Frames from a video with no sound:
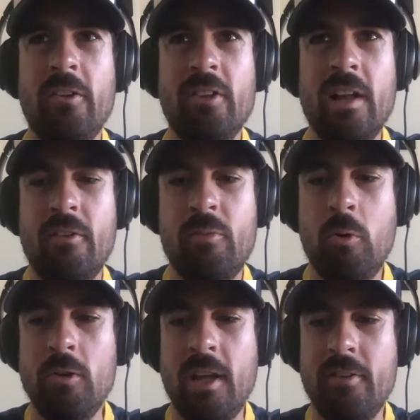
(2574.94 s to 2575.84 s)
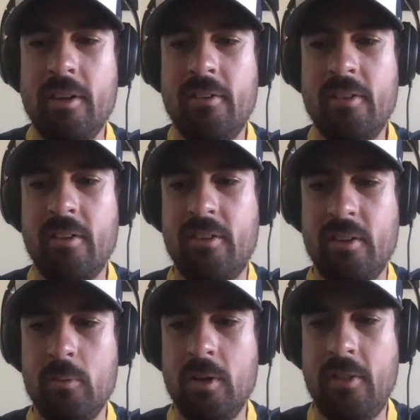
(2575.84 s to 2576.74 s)
like you say, sport doesn't
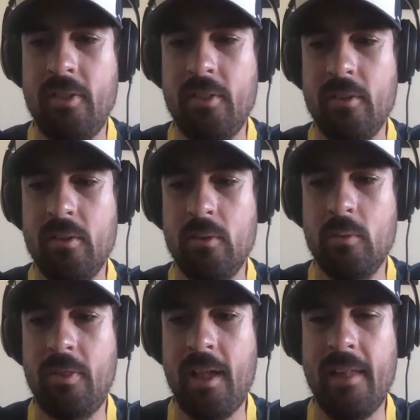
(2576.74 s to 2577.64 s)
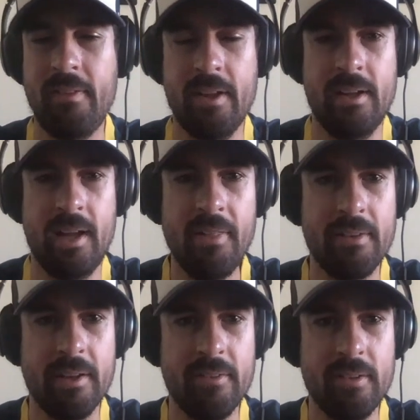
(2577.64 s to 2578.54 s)
exist with without the
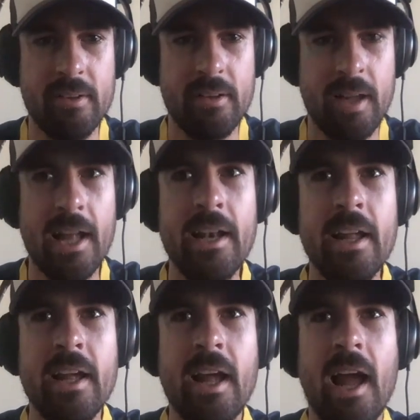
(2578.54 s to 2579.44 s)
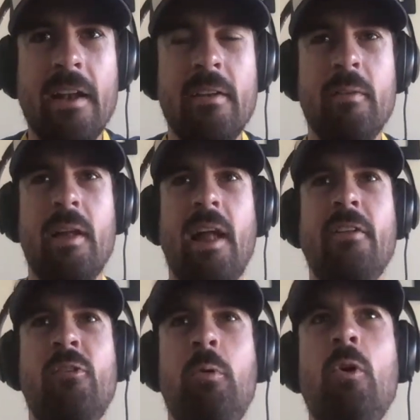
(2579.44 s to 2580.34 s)
athletes and yeah. and
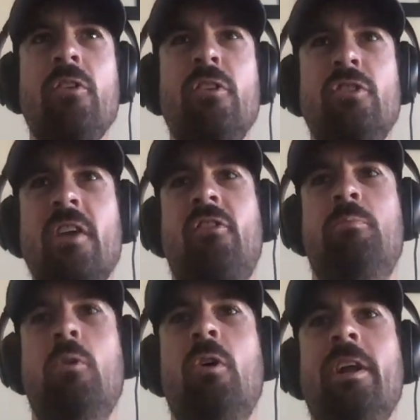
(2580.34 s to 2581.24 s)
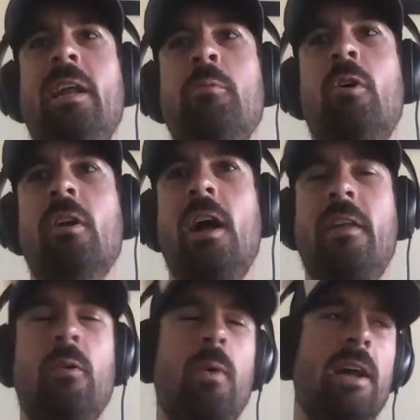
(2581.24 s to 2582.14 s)
and sport isn't just sport anymore
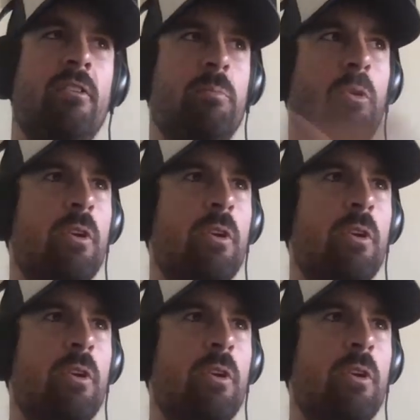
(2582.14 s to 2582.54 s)
like the way